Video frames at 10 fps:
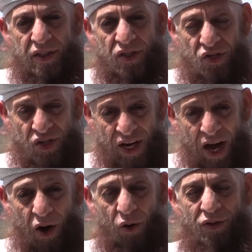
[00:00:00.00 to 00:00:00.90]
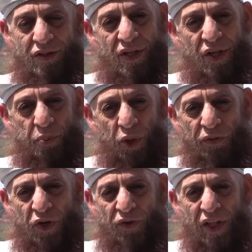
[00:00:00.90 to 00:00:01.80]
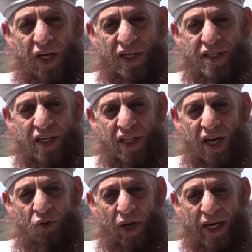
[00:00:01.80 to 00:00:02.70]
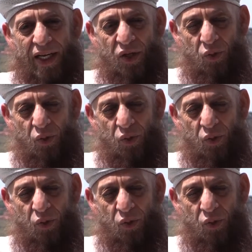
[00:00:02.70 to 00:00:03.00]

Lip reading: So now the Prophet of Allah sallallahu alayhi